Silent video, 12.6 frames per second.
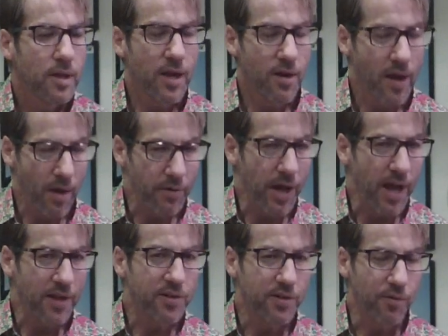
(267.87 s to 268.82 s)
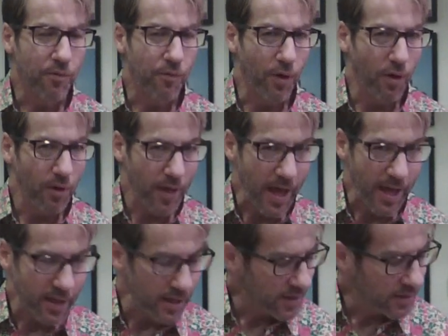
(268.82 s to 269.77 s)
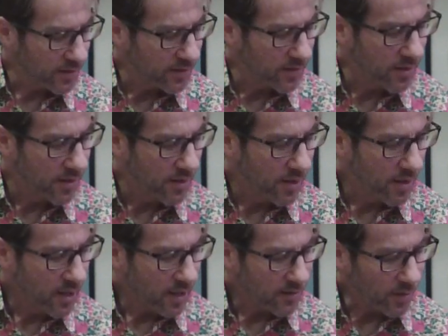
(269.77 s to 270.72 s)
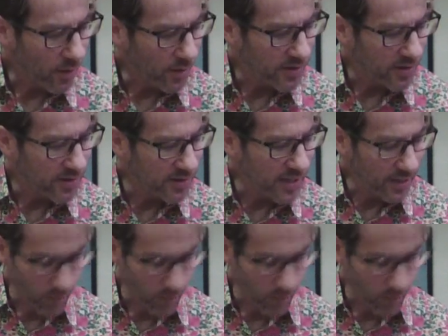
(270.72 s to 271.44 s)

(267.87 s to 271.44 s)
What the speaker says: Hear how nice and full that is? So it's a C